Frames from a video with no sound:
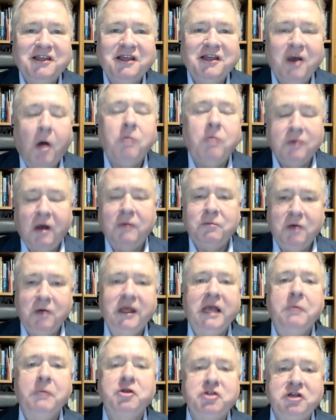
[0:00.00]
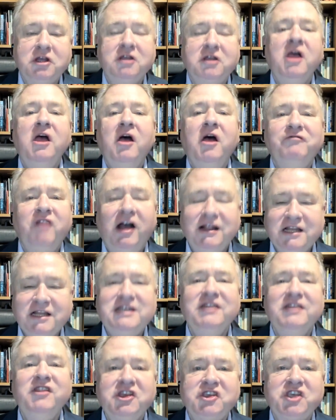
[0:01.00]
Oh well, he wasn't violent
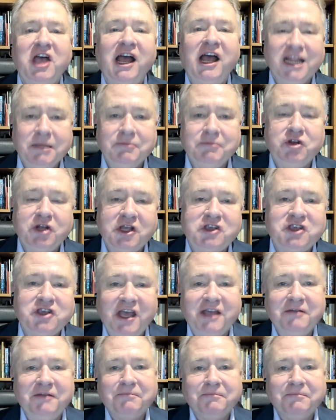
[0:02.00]
in the asylum, should I say?